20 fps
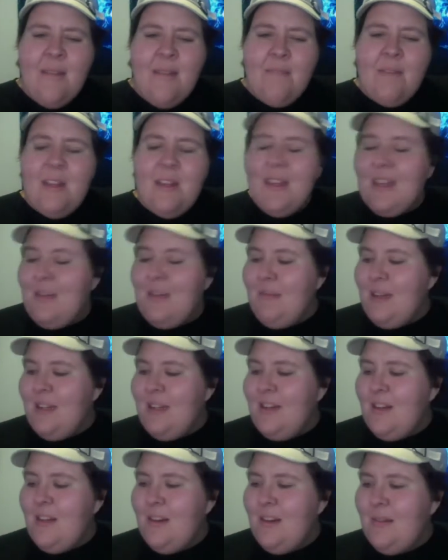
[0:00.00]
But let me
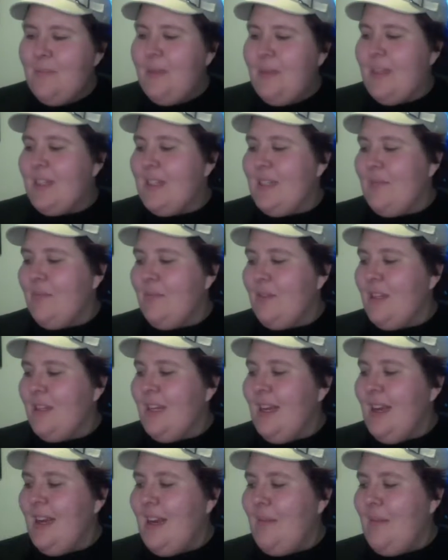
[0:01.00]
know, because I'm
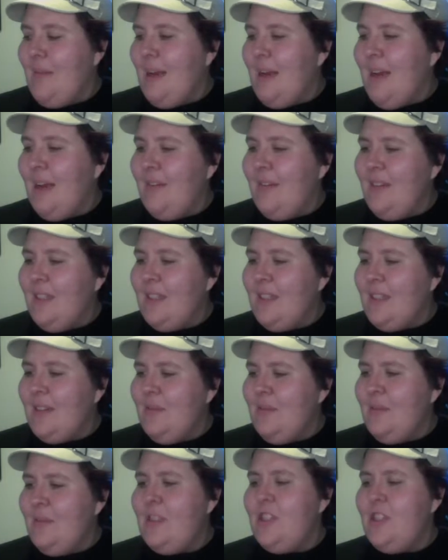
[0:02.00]
having some
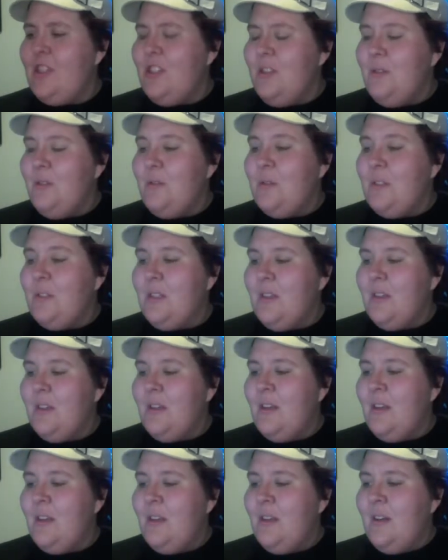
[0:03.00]
issues.
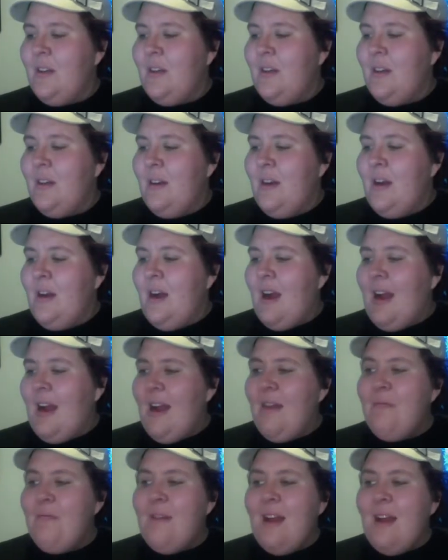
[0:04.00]
I'm